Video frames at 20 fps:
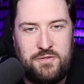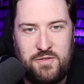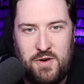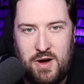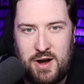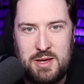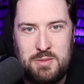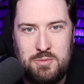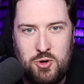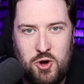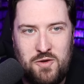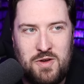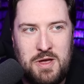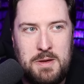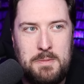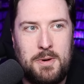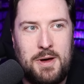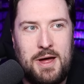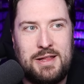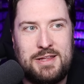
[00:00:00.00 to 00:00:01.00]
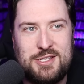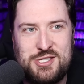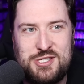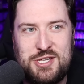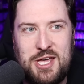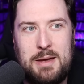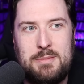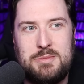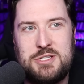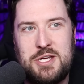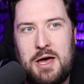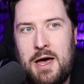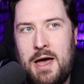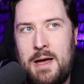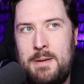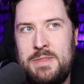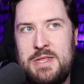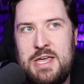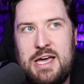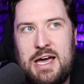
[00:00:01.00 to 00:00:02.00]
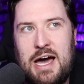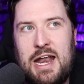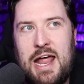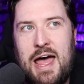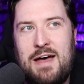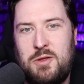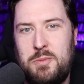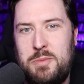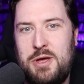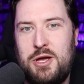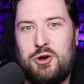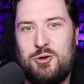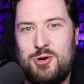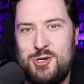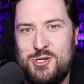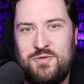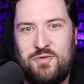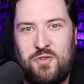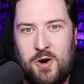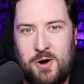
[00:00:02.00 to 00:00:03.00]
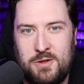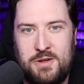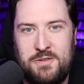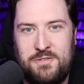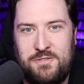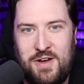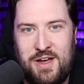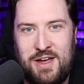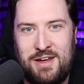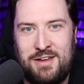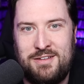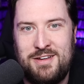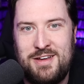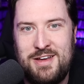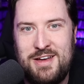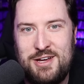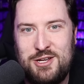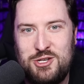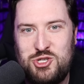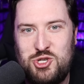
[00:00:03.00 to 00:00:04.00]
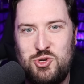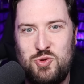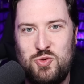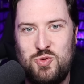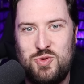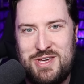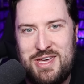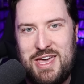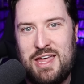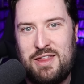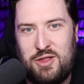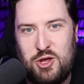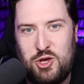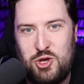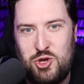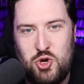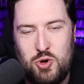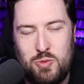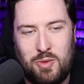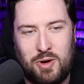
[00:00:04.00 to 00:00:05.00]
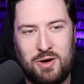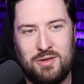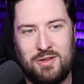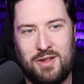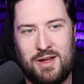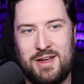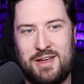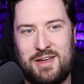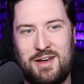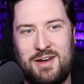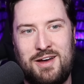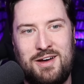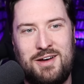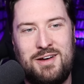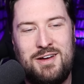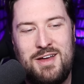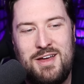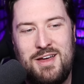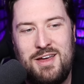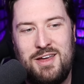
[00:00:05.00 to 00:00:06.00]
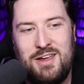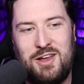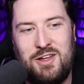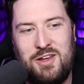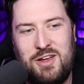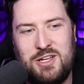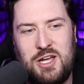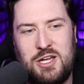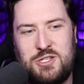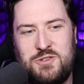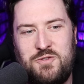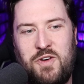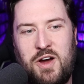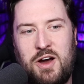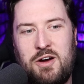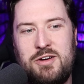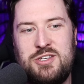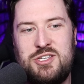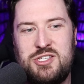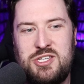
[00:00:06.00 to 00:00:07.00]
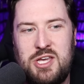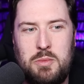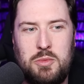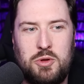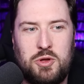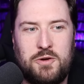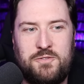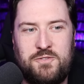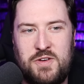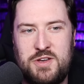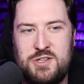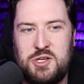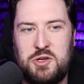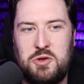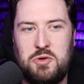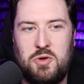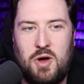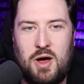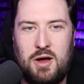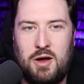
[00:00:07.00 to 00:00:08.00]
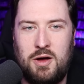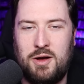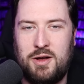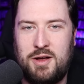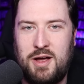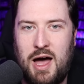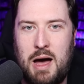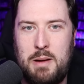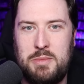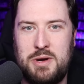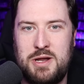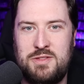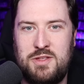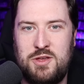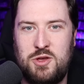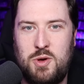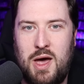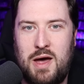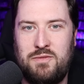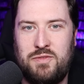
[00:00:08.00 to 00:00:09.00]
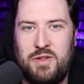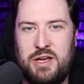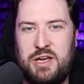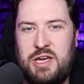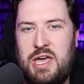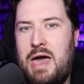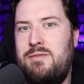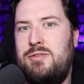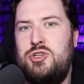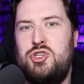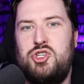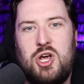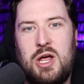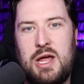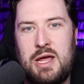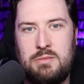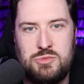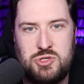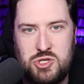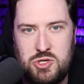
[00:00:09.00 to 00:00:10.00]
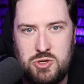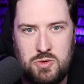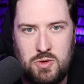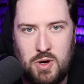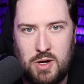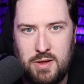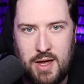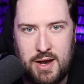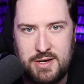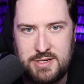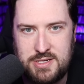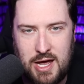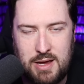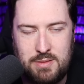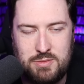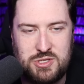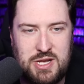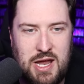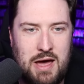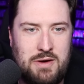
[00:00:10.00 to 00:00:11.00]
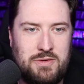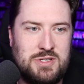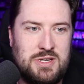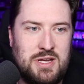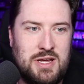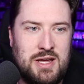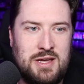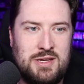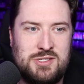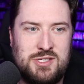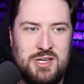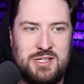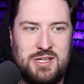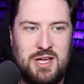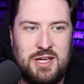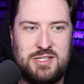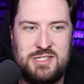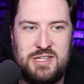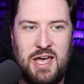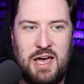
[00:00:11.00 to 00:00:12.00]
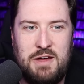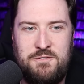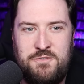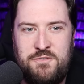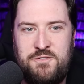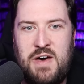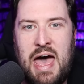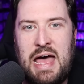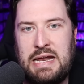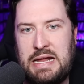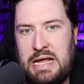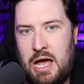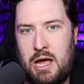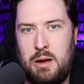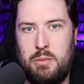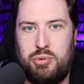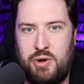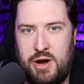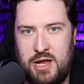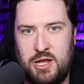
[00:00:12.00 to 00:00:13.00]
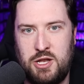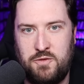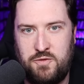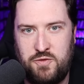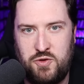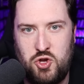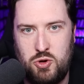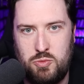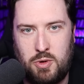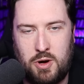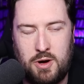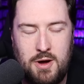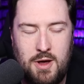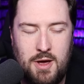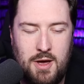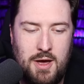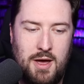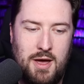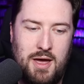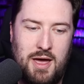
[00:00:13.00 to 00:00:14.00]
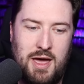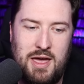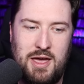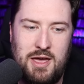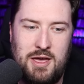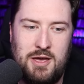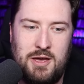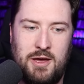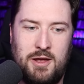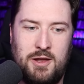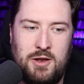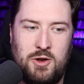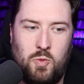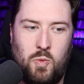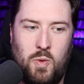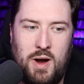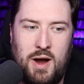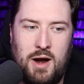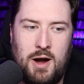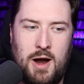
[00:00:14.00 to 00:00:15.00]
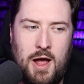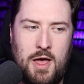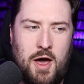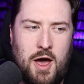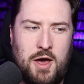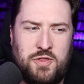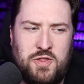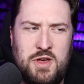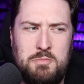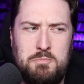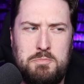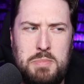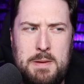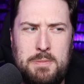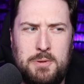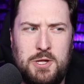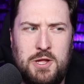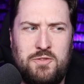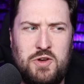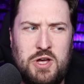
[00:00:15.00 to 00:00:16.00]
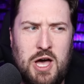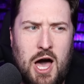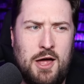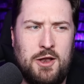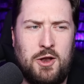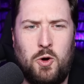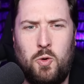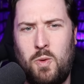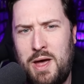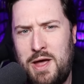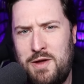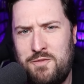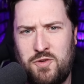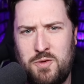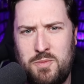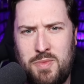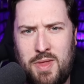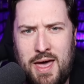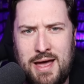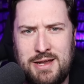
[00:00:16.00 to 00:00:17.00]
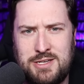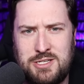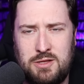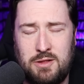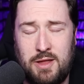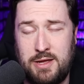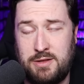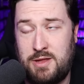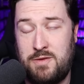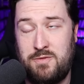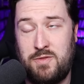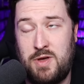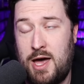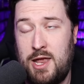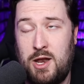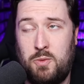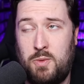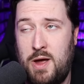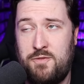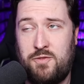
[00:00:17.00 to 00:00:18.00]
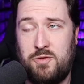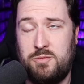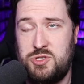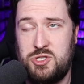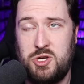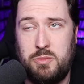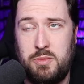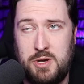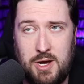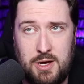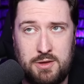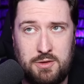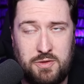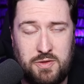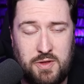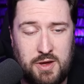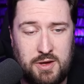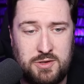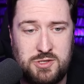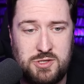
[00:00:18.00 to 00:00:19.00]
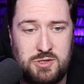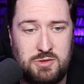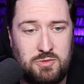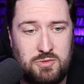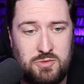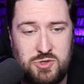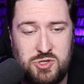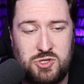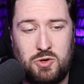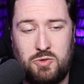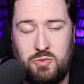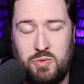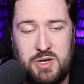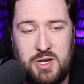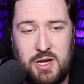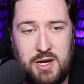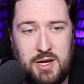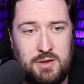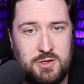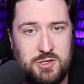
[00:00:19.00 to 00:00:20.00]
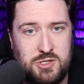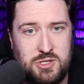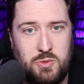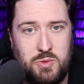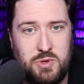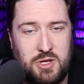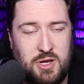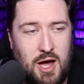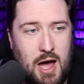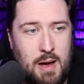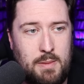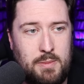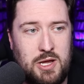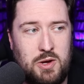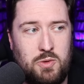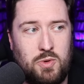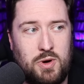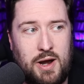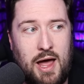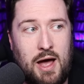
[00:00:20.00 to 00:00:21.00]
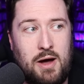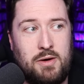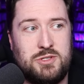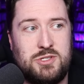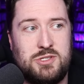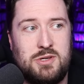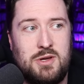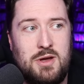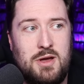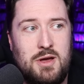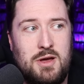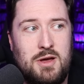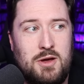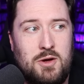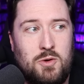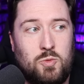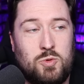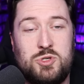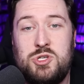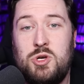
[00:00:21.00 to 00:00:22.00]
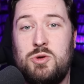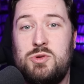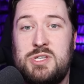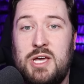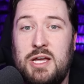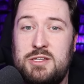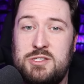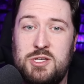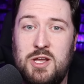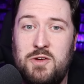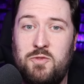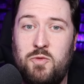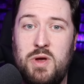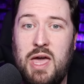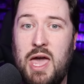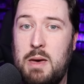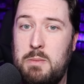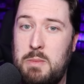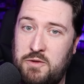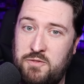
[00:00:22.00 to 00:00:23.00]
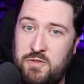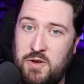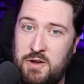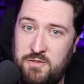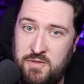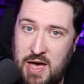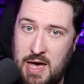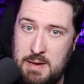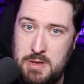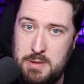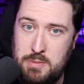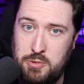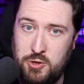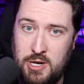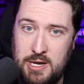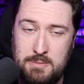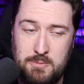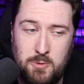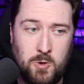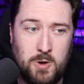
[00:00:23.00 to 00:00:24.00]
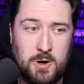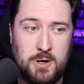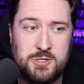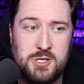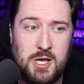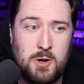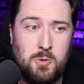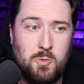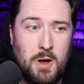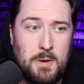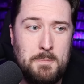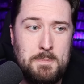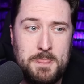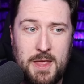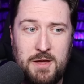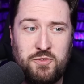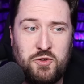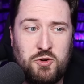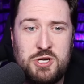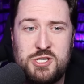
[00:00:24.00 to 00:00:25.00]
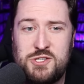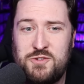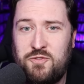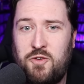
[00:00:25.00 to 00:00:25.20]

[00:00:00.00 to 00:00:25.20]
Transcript: funny movie, but at the same time, you kind of have to be a Chris Farley fan to get the humor. Like uh, it, it's very similar physical uh, comedy that you have like Kevin James do a lot of times nowadays. It, it's that fat guy brand of humor and where I think people have gotten away from that, like they've gotten away from so many other things so ridiculously with comedy, where now it's we're so sensitive we can't make fun of fat people anymore. And it's like, well, if Chris